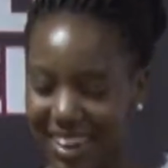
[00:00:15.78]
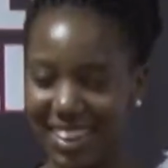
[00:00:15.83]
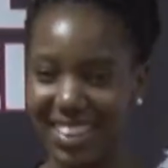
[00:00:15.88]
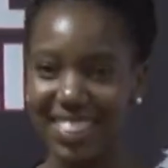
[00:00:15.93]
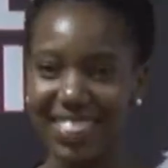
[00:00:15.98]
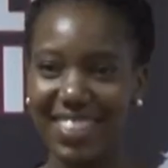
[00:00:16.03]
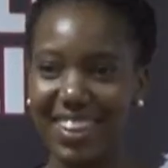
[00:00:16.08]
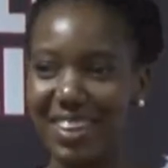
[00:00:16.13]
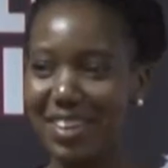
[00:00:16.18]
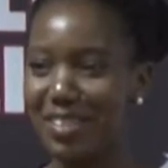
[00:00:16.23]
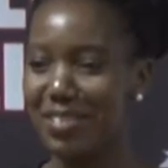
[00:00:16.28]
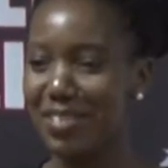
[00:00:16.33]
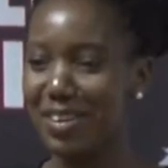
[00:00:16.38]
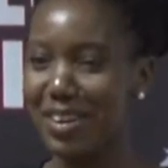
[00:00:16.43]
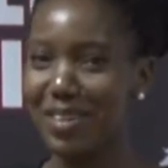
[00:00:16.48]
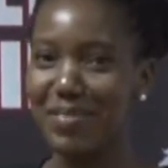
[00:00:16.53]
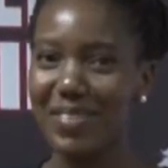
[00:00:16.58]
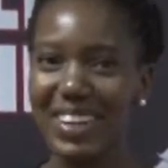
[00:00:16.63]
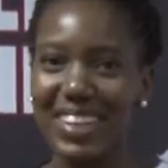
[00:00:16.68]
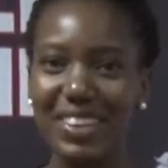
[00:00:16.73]
Thank you very
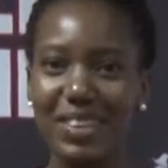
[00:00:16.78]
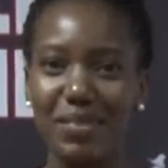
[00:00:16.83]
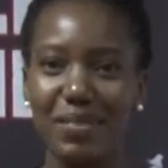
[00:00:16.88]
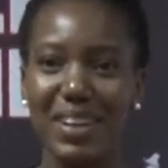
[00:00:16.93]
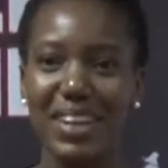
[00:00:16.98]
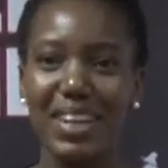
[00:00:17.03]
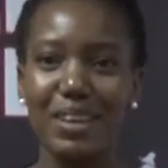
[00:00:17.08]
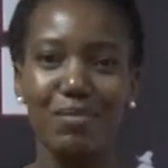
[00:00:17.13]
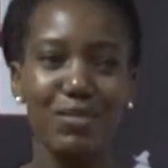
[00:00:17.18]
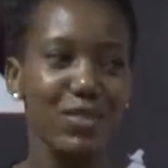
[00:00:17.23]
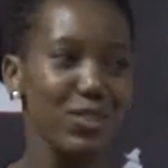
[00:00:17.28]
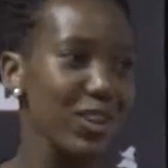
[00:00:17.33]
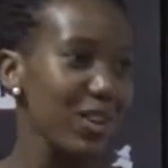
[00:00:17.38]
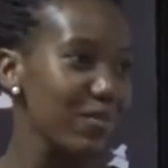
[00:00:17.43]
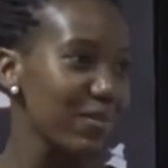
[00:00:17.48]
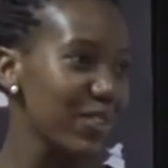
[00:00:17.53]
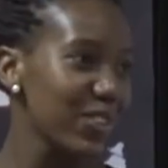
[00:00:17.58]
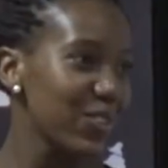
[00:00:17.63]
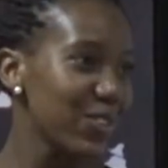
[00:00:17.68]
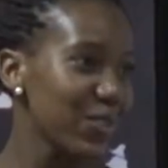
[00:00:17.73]
much. My name is
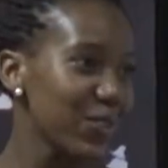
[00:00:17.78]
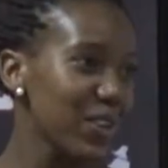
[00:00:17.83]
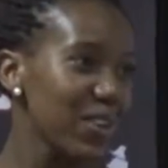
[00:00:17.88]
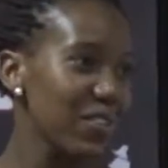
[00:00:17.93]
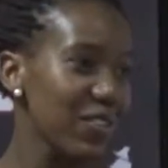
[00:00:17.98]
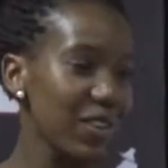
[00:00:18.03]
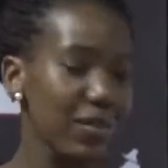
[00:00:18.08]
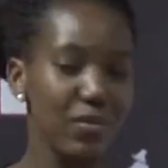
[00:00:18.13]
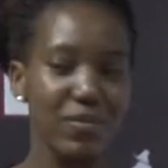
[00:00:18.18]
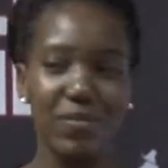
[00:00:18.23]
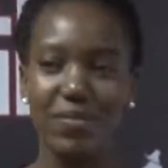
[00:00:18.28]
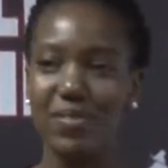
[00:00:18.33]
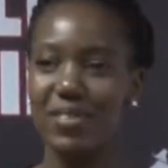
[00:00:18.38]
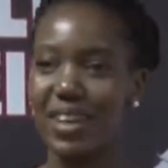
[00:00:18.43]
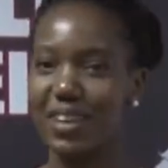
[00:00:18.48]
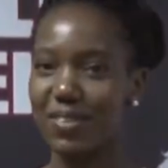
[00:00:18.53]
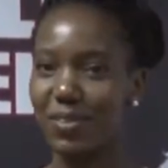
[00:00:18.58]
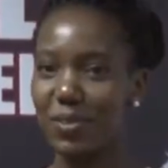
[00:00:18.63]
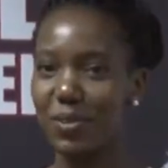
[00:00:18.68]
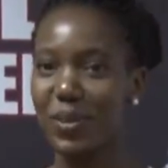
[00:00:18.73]
Joyce from
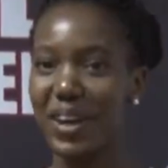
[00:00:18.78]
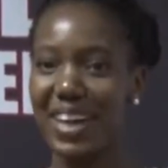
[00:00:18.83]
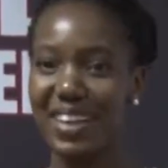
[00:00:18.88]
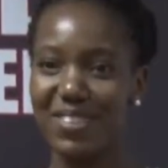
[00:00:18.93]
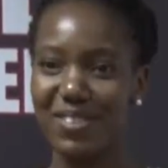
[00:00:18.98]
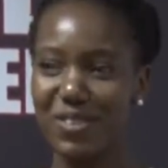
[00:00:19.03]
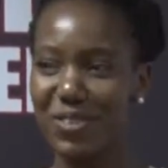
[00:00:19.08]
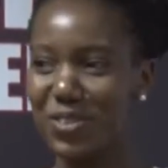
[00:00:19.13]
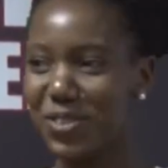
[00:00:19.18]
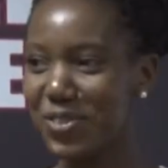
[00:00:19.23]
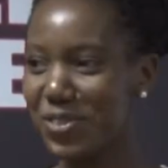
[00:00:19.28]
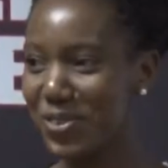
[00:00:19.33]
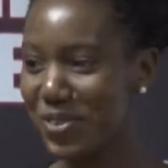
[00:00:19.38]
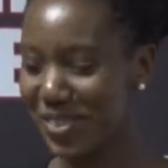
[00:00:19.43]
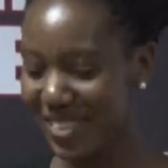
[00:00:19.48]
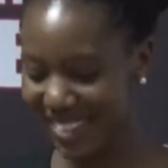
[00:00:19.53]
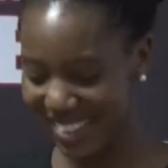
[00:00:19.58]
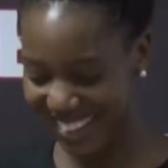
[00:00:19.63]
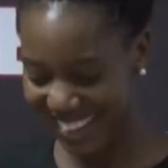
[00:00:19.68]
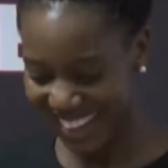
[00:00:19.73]
SASCO, as
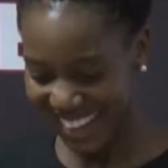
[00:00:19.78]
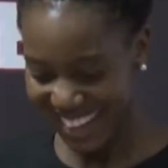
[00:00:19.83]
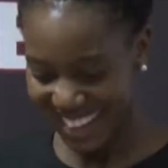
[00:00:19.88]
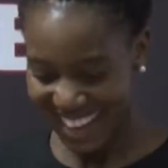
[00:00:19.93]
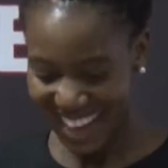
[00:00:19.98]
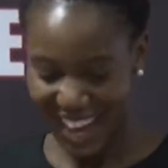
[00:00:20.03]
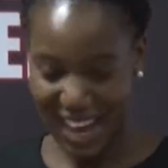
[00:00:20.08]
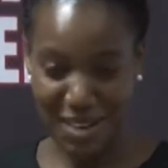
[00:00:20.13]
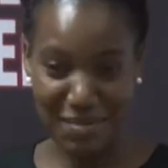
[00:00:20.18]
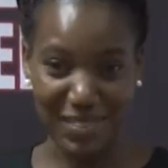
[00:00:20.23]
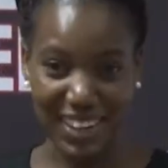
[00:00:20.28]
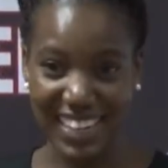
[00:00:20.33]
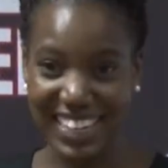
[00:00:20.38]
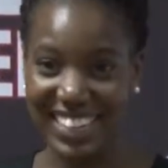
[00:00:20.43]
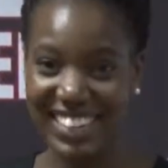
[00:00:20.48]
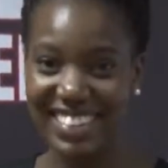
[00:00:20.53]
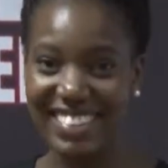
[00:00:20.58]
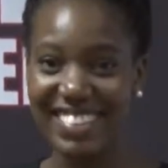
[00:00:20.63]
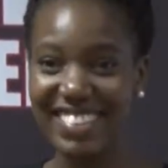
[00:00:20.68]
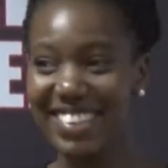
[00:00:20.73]
introduced. I'm
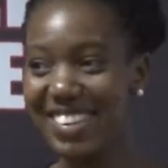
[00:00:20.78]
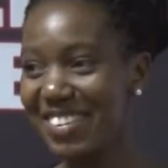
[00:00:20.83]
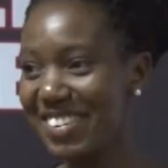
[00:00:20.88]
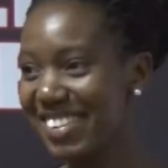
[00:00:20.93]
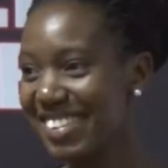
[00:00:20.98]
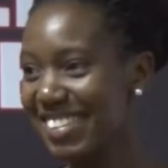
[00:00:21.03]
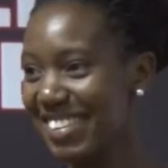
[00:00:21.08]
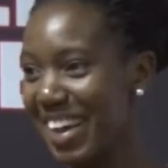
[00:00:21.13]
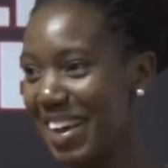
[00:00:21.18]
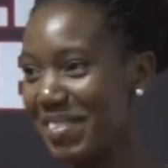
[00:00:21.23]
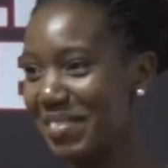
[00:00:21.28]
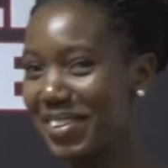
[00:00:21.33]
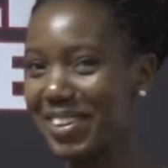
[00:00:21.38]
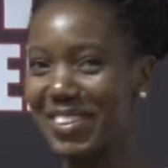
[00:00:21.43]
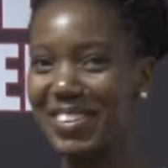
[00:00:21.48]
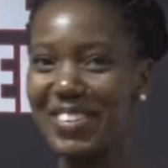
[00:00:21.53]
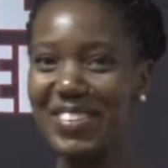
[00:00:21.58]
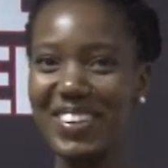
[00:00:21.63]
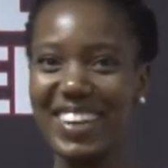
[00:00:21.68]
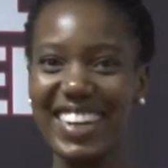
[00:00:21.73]
under serious time
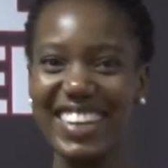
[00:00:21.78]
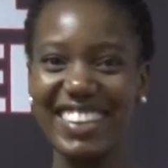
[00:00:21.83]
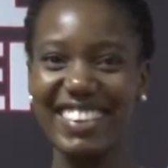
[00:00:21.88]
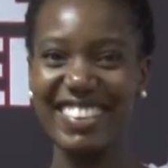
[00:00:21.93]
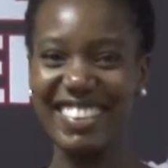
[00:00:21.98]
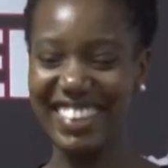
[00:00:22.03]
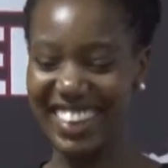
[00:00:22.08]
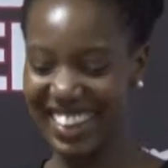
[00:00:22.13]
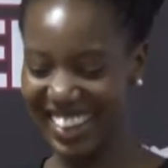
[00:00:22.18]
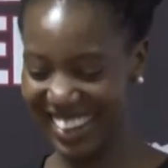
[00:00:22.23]
constraints.